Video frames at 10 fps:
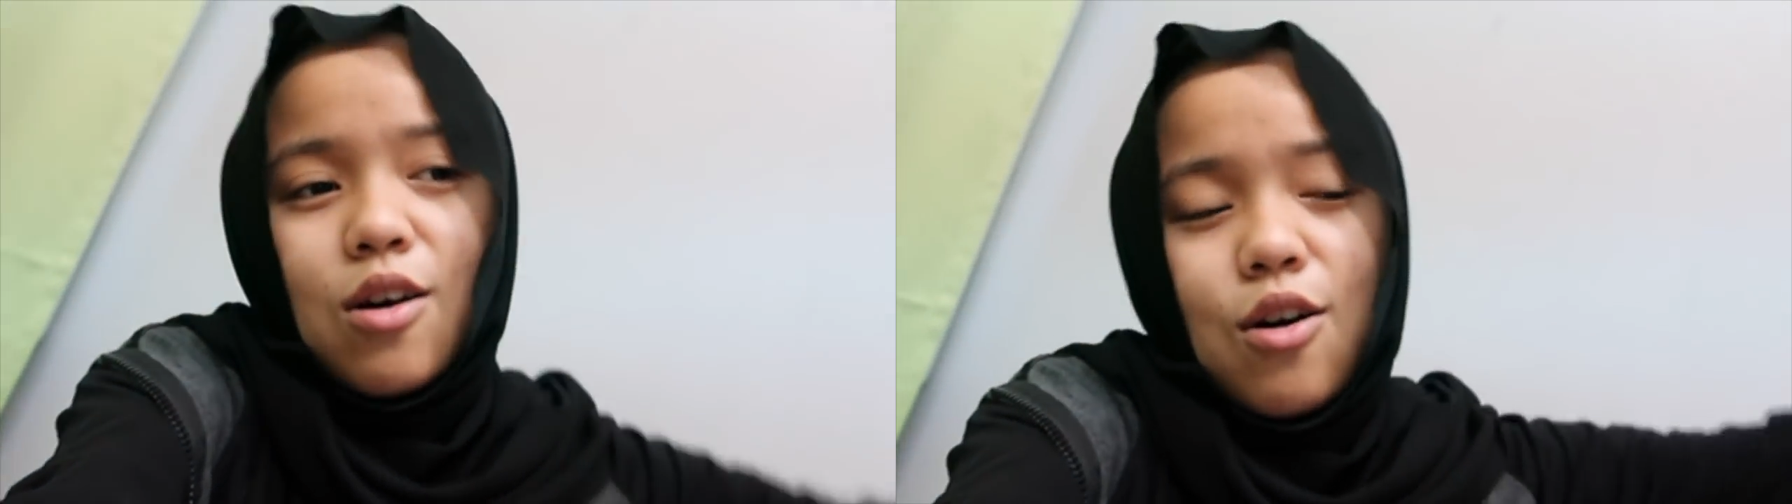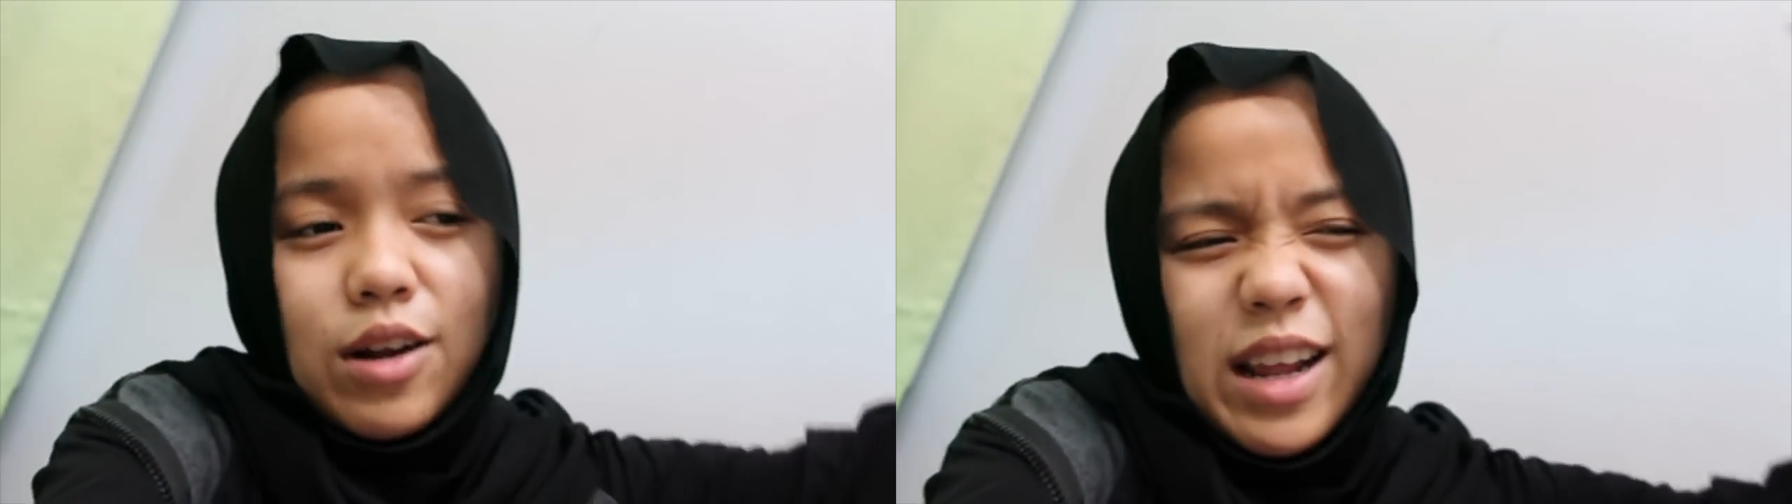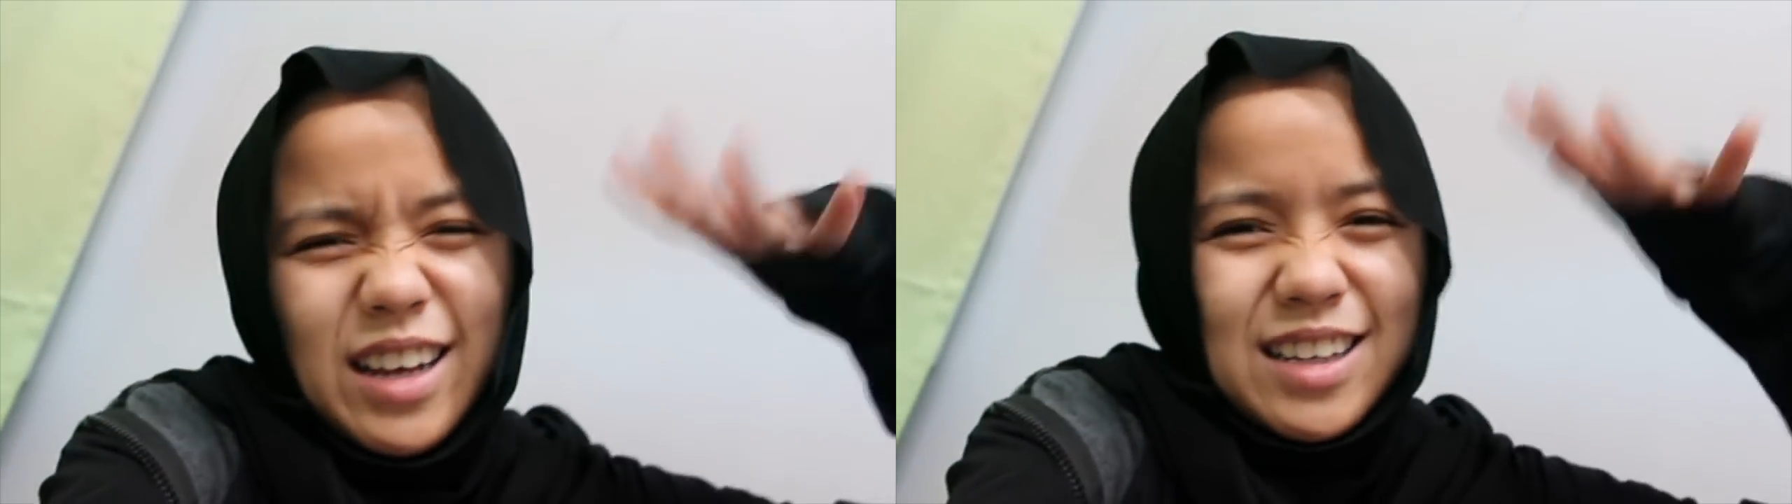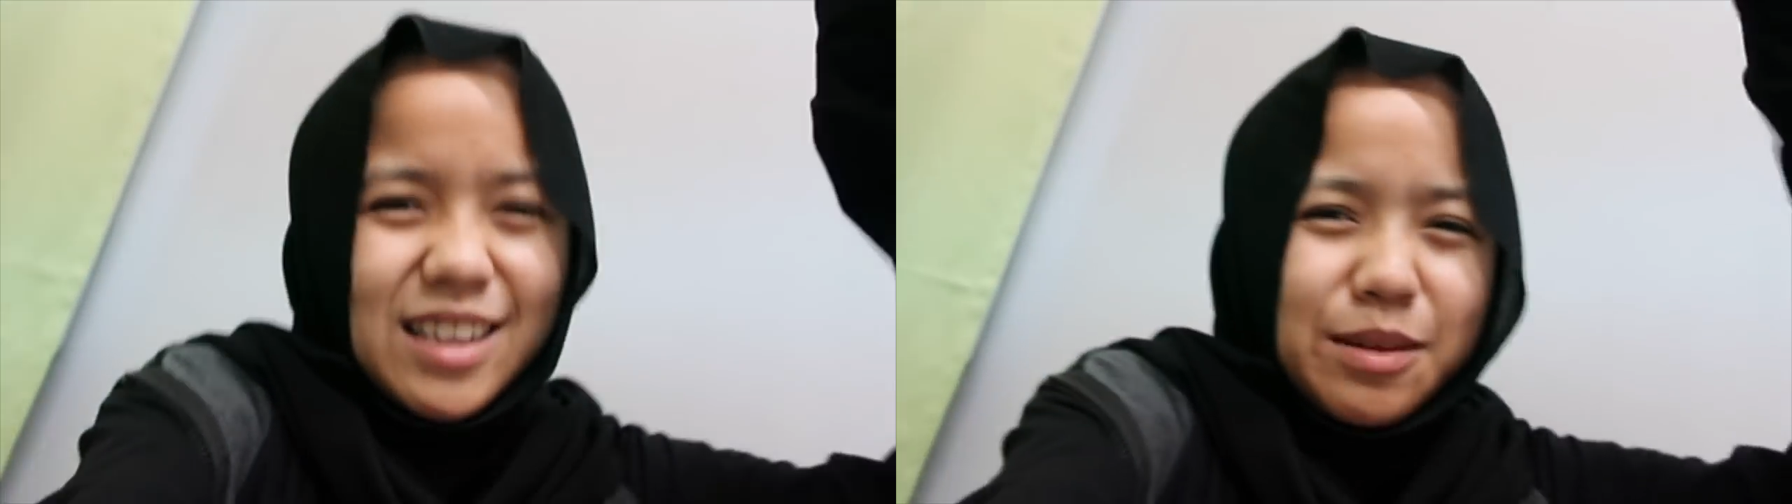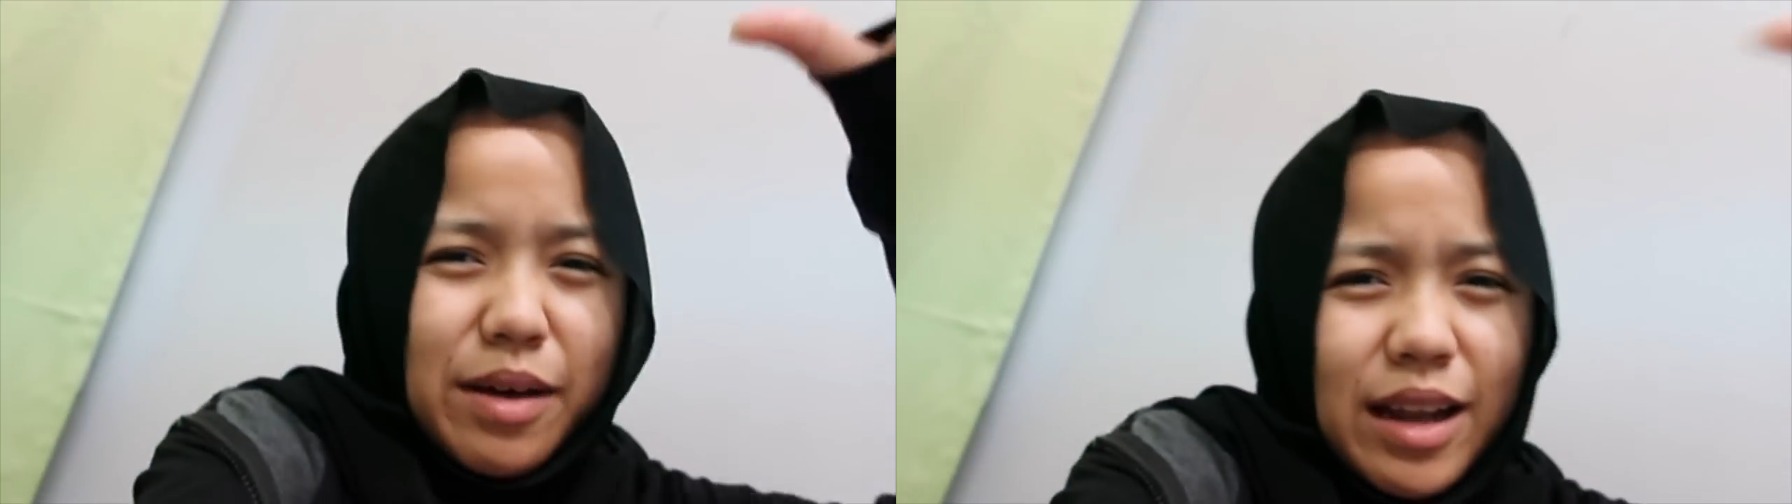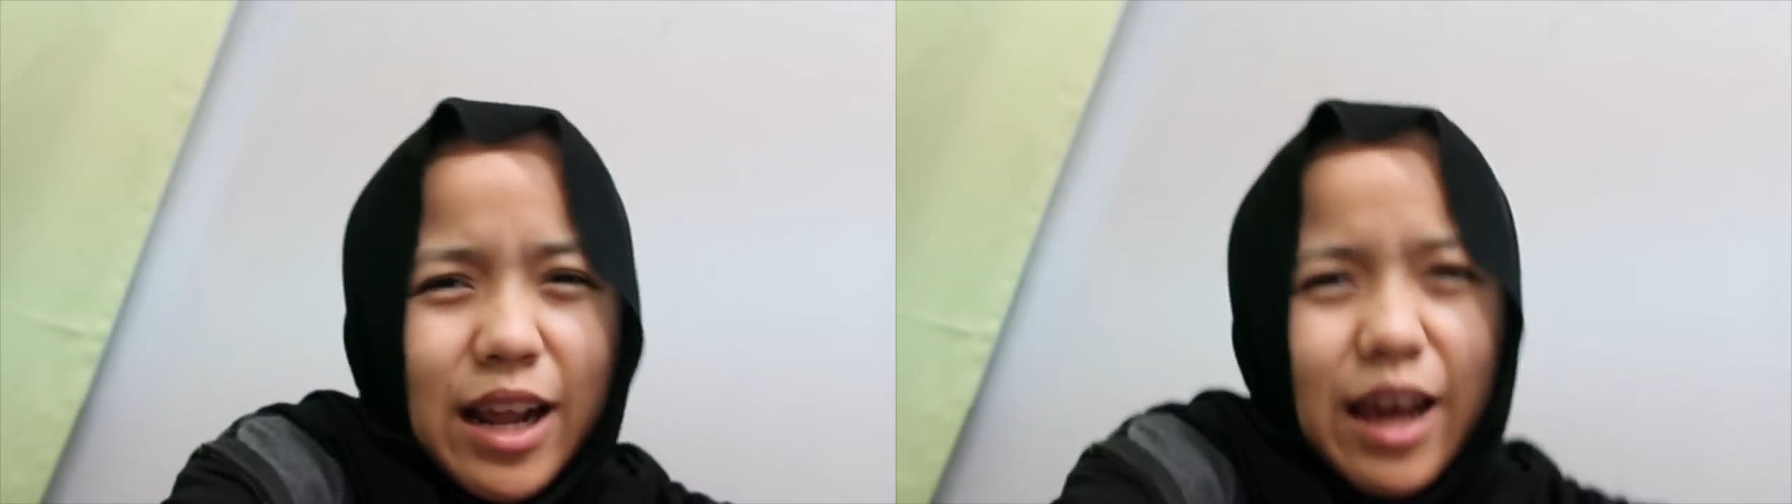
or like a day in my